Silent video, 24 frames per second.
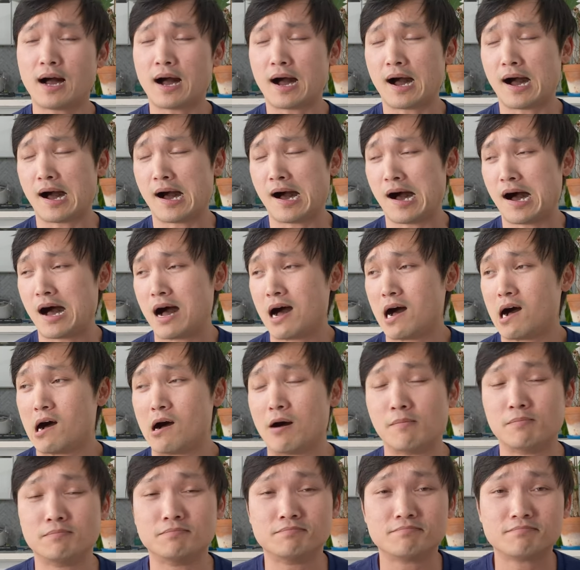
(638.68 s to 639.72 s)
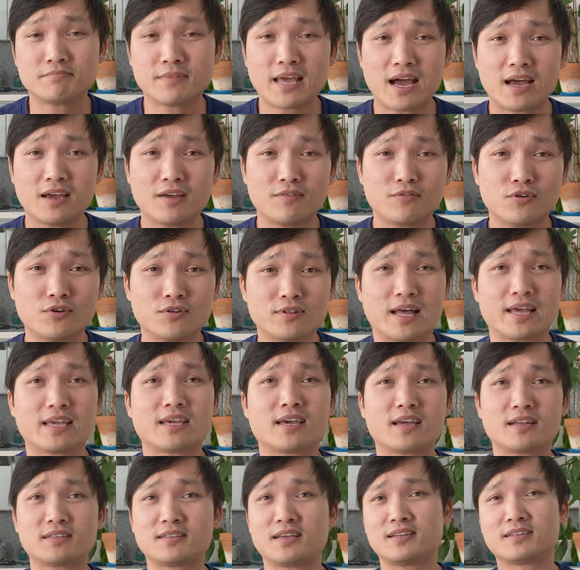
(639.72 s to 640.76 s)
Um, yeah, if you like
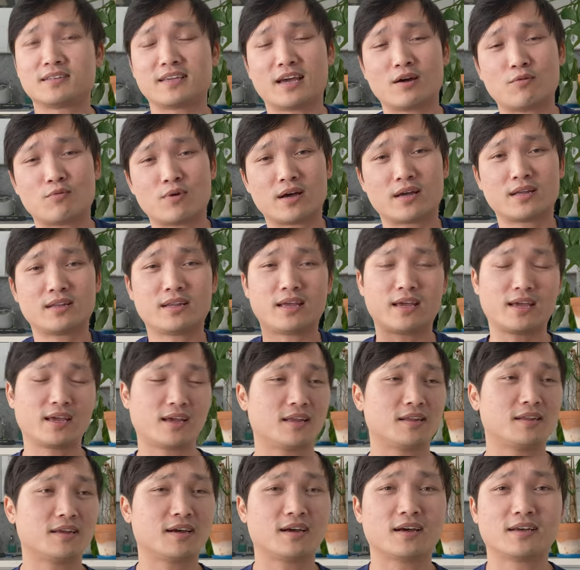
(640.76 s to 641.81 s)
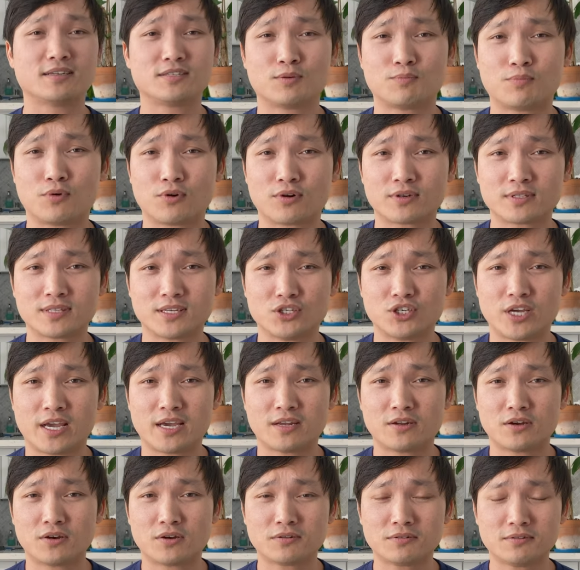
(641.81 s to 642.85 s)
it, then get one and uh, support the
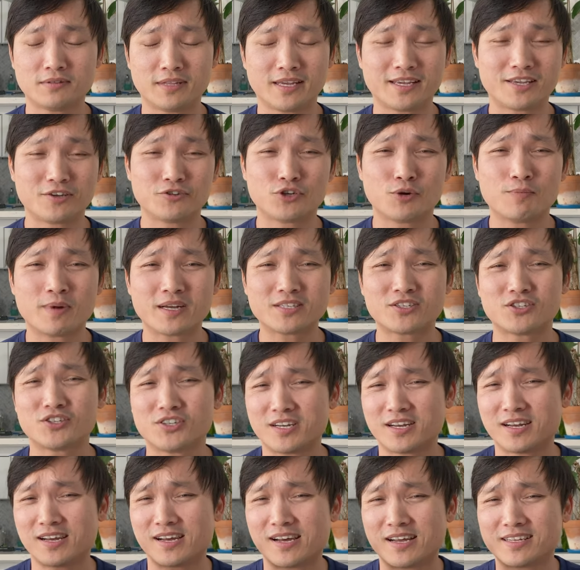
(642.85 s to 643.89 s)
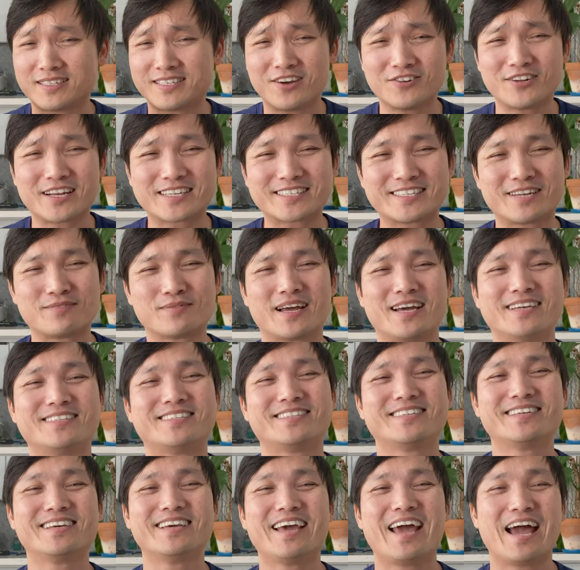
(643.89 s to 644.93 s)
channel. Thank you so much. Uh, till next time,
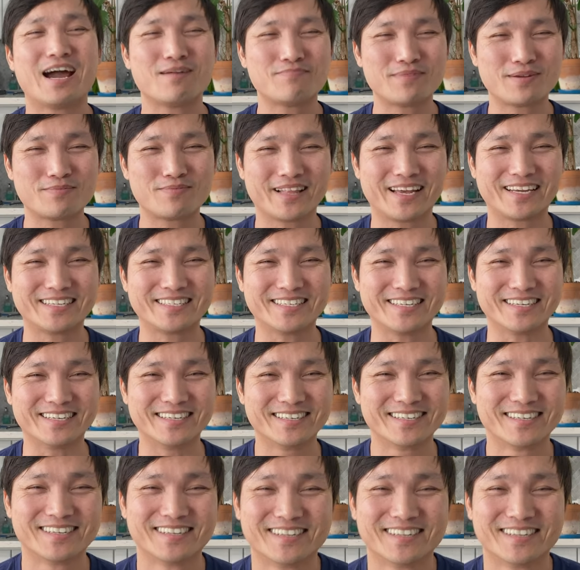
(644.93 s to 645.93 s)
guys. Happy planting.